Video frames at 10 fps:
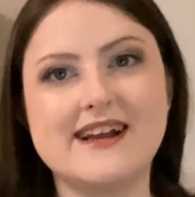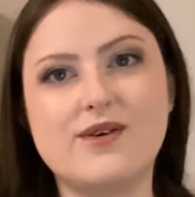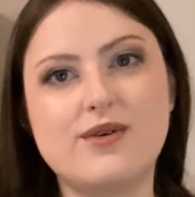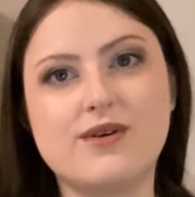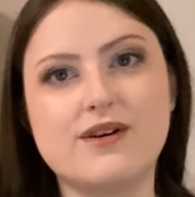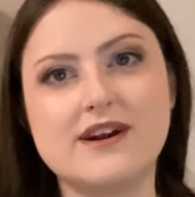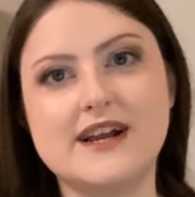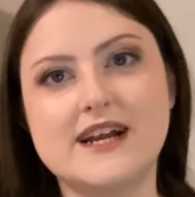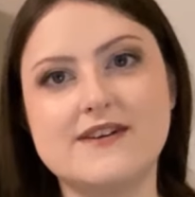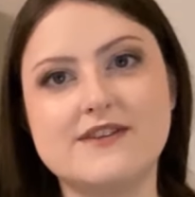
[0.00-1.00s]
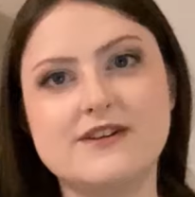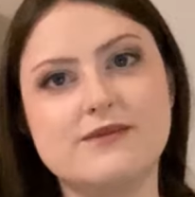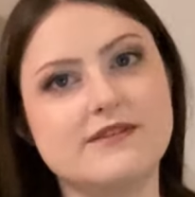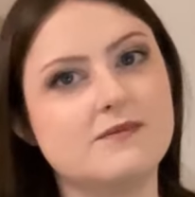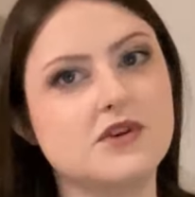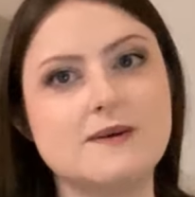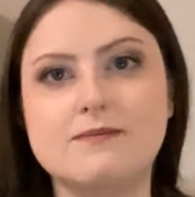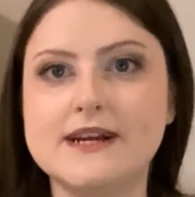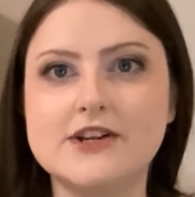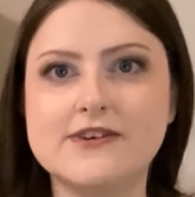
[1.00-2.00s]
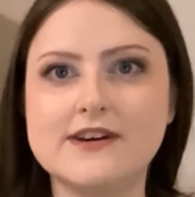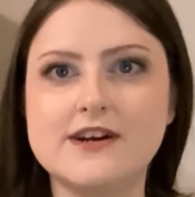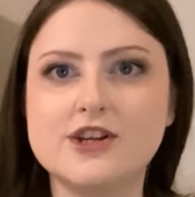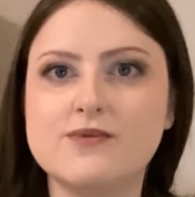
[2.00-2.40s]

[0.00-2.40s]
Or if you don't want to subscribe to Patreon,